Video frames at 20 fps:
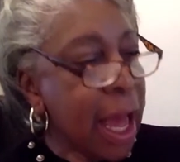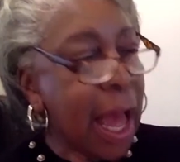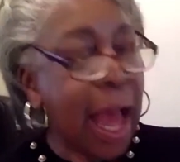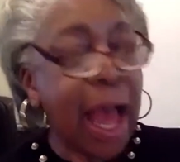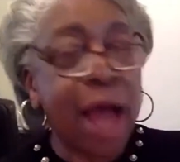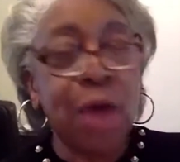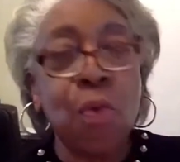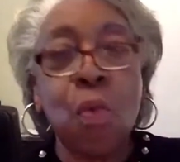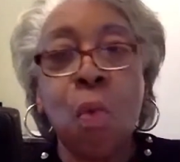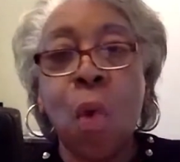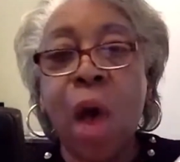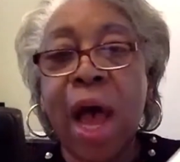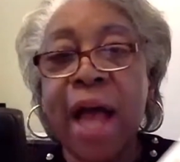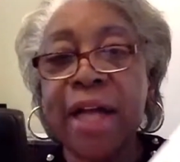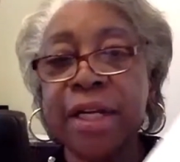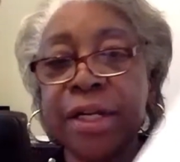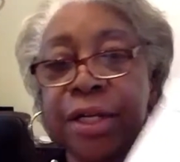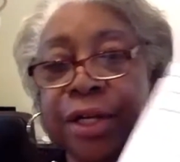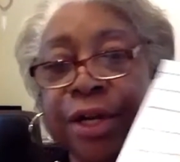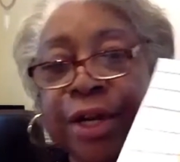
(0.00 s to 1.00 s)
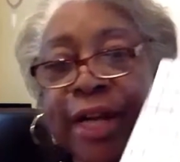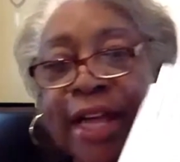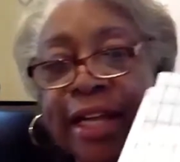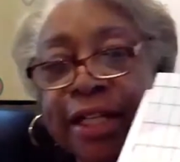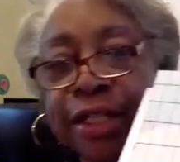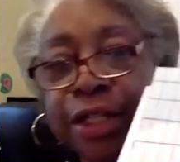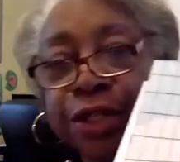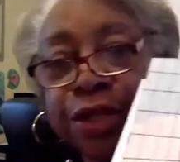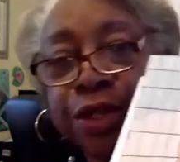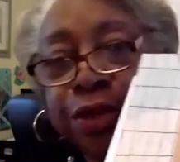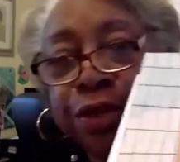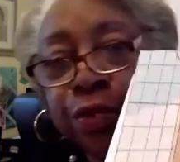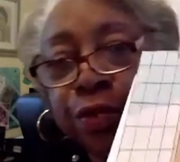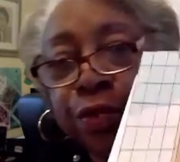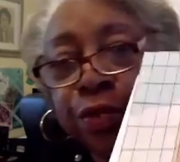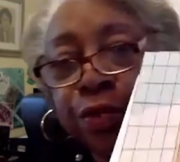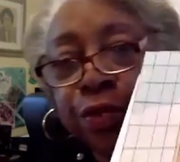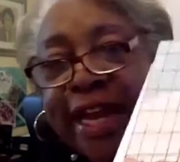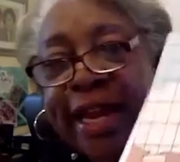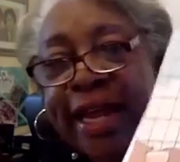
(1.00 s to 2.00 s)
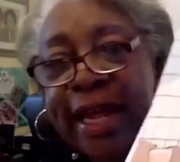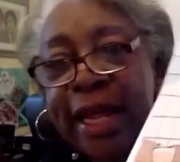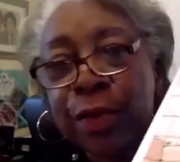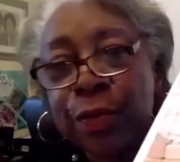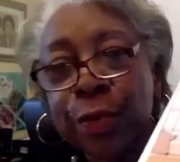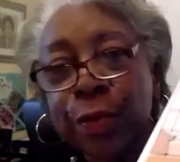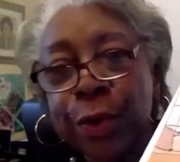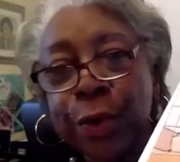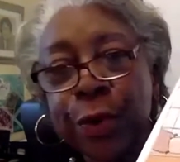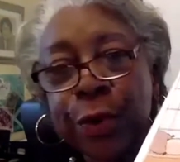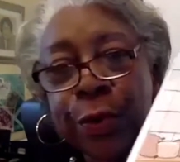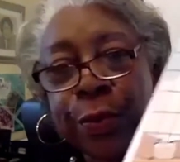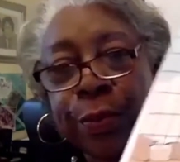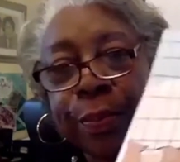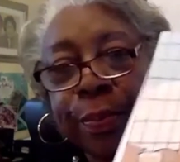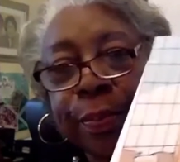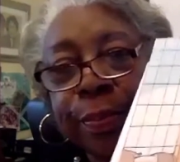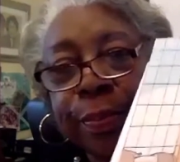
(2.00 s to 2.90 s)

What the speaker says: I wandered into the reading room.